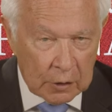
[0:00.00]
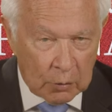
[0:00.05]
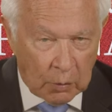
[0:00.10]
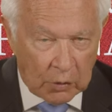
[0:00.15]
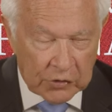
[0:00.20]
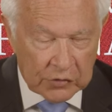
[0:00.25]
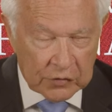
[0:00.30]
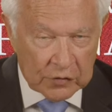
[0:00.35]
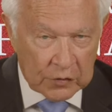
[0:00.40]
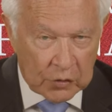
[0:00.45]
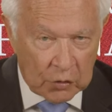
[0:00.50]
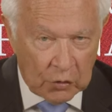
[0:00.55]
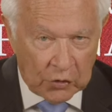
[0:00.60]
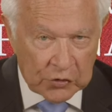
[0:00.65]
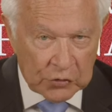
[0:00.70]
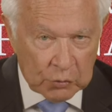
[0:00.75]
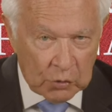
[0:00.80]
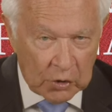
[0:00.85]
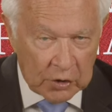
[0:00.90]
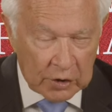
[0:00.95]
He was, of
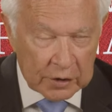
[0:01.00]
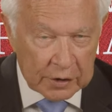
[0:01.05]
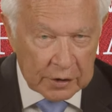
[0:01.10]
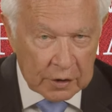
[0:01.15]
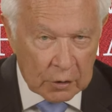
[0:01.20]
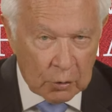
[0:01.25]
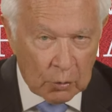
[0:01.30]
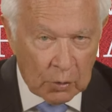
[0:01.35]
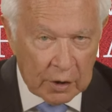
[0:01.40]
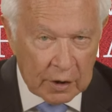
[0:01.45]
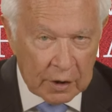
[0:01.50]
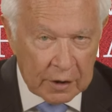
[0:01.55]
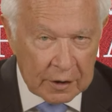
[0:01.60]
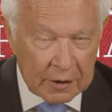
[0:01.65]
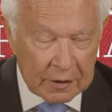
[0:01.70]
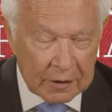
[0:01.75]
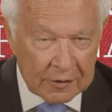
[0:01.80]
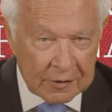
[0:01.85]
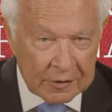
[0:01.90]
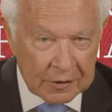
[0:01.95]
course, working
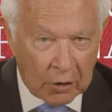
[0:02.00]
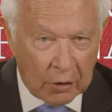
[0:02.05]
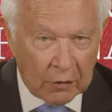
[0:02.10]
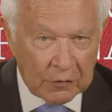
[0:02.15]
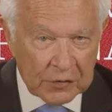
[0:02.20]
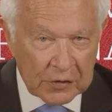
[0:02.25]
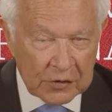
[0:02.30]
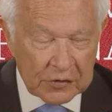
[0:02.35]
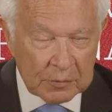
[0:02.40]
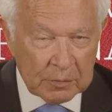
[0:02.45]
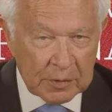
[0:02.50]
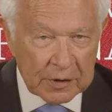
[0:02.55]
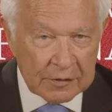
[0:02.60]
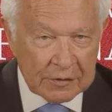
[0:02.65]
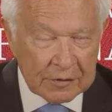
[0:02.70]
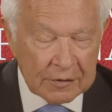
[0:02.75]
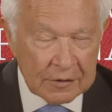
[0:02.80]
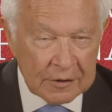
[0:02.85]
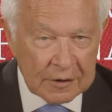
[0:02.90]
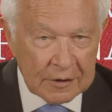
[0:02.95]
away in the office,
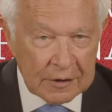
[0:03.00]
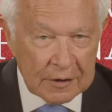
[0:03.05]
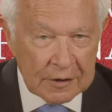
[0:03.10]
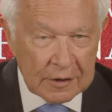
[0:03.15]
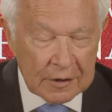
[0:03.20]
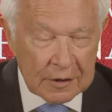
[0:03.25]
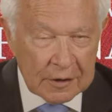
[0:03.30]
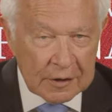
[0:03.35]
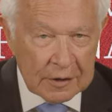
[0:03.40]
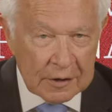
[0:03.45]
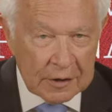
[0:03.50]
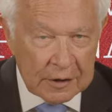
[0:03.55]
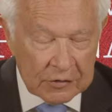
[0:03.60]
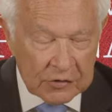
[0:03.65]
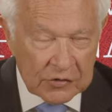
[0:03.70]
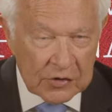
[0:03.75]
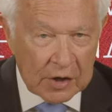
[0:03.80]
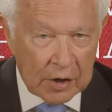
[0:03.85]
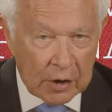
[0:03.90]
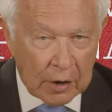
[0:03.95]
but
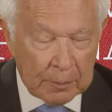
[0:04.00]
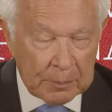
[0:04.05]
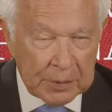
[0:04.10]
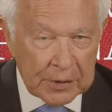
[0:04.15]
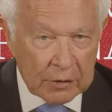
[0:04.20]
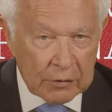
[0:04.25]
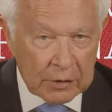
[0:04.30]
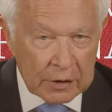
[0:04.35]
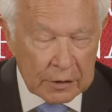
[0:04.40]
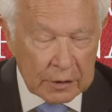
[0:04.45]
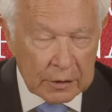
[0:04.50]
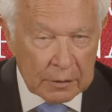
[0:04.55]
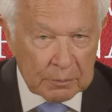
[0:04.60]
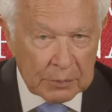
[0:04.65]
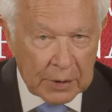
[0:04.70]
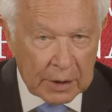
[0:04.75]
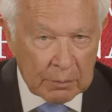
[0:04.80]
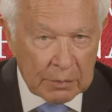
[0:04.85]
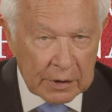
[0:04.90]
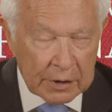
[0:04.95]
he's now appearing
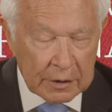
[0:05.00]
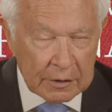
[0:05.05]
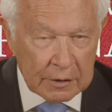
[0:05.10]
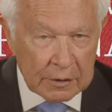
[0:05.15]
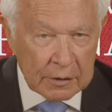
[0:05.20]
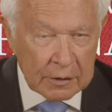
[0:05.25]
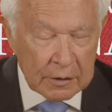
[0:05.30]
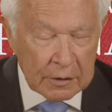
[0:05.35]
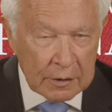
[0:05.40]
in public.